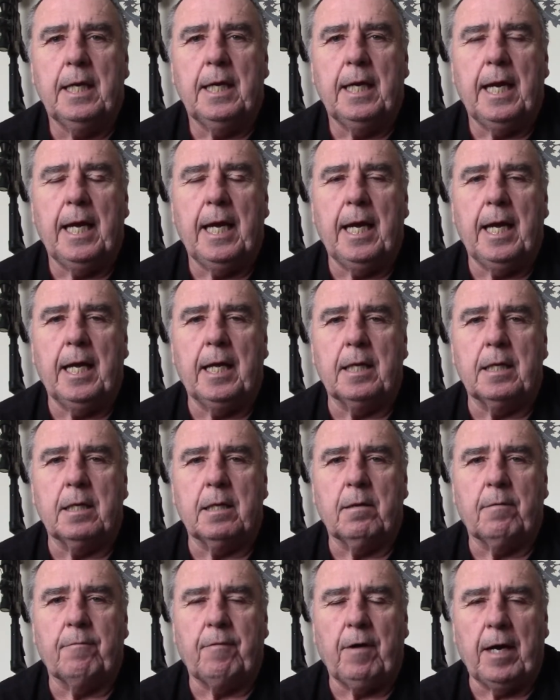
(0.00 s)
And
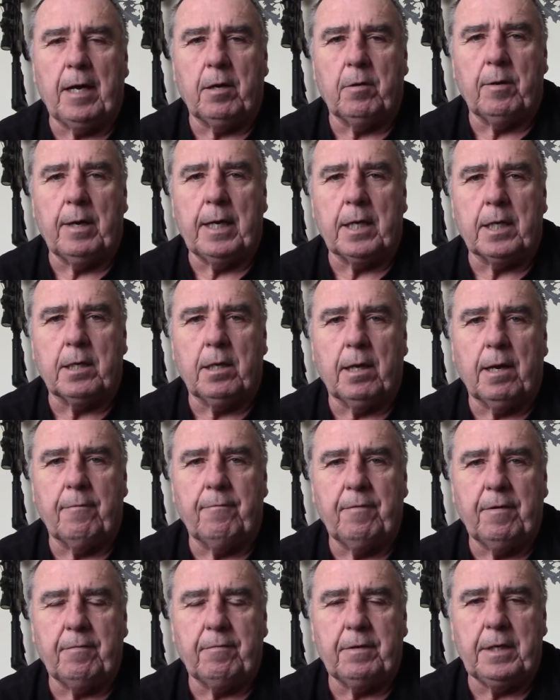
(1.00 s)
the final reticle at
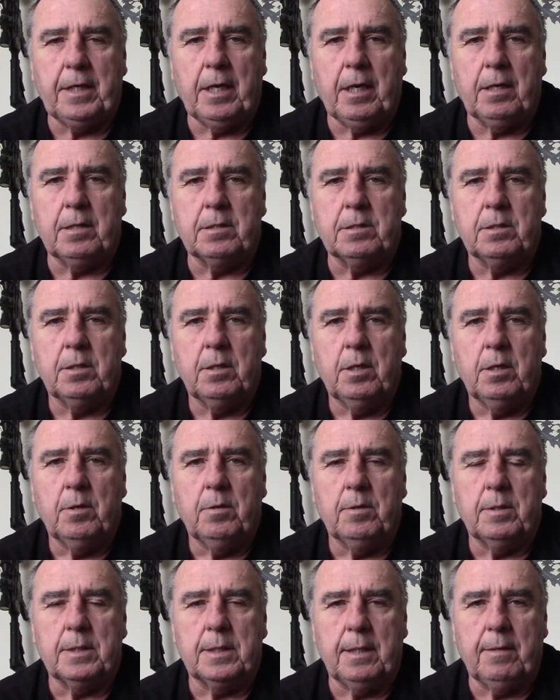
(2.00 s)
50 yards
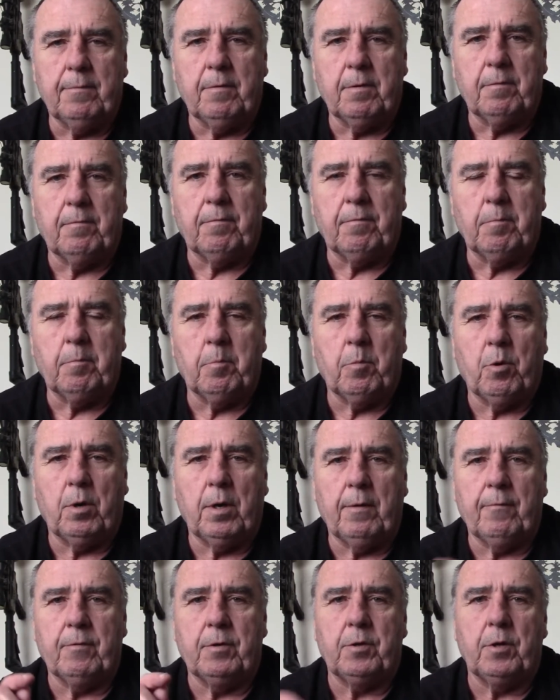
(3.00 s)
was even more
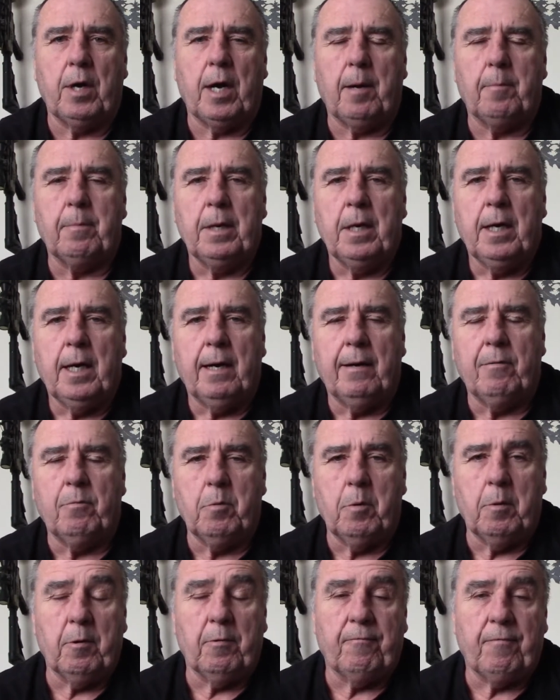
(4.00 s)
of a drop of
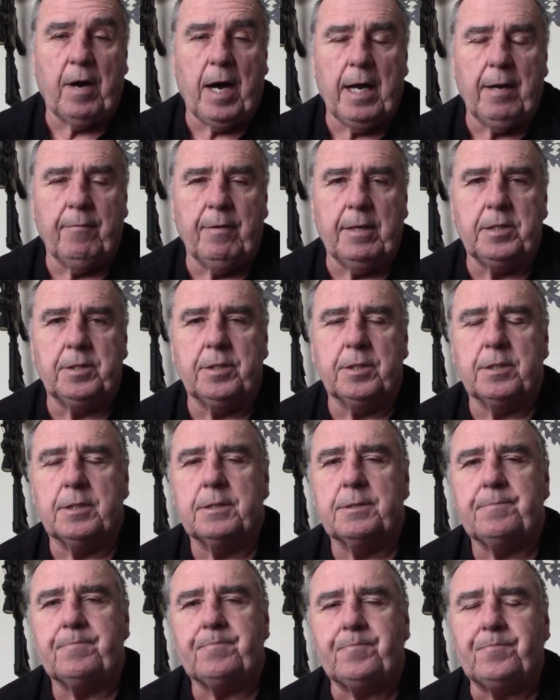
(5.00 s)
about 5 inches.